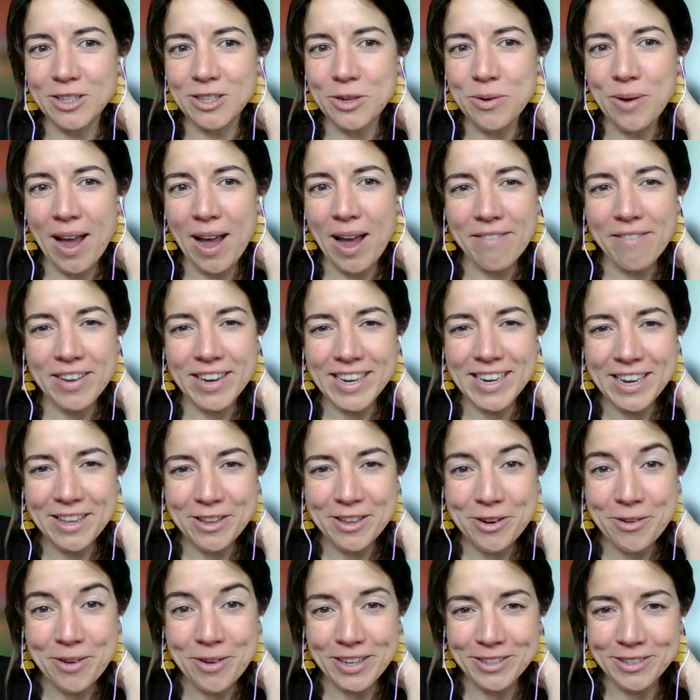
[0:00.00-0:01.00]
do you have any
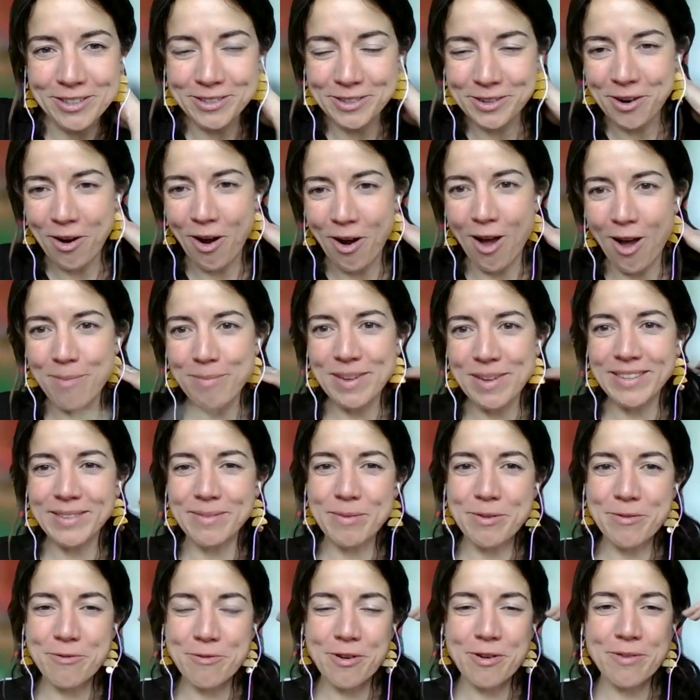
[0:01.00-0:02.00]
other questions or
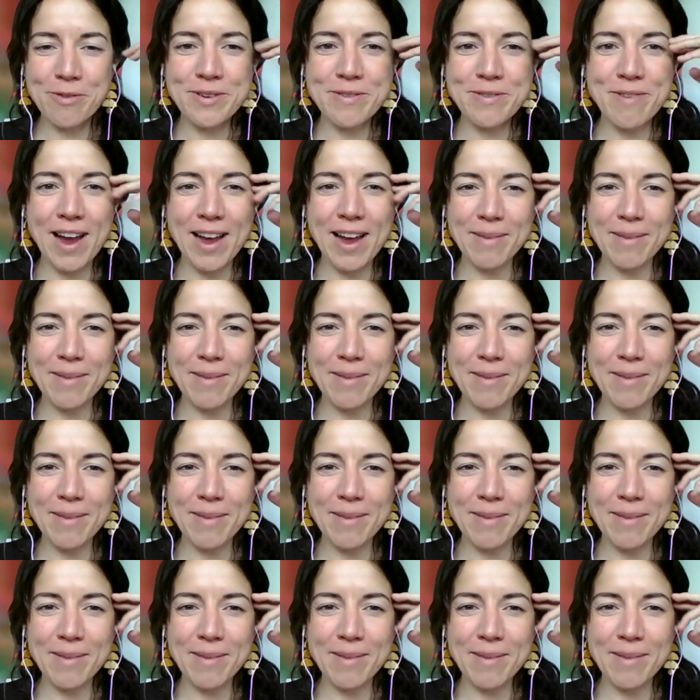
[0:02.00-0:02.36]
comments before we